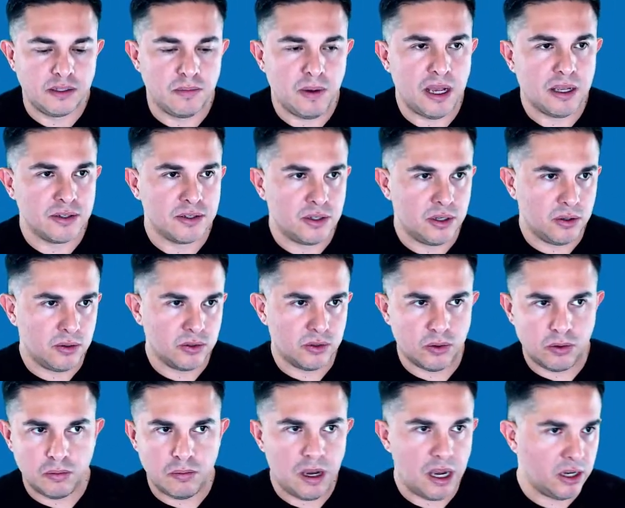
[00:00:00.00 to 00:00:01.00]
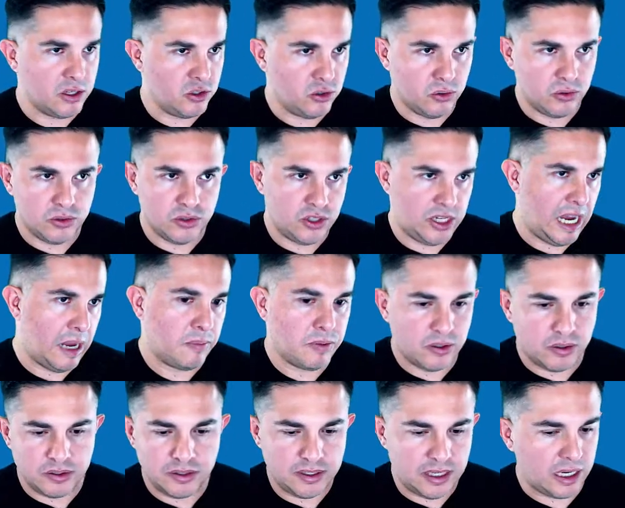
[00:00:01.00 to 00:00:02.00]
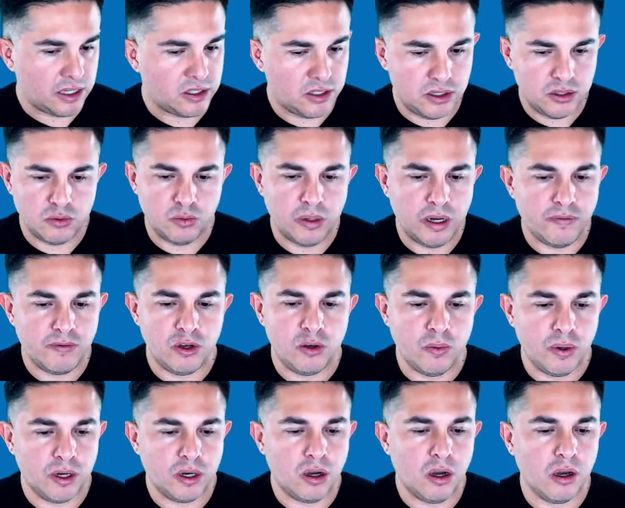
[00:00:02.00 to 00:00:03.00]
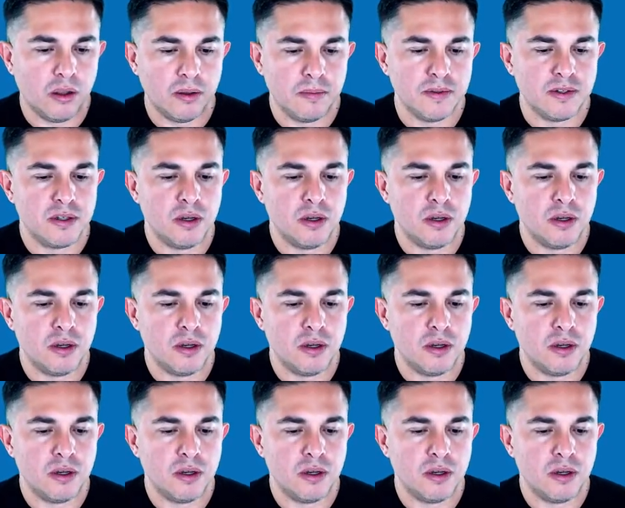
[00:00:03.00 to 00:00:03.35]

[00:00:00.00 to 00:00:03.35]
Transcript: milestones or modules, chapters, sections, whatever you want to call them.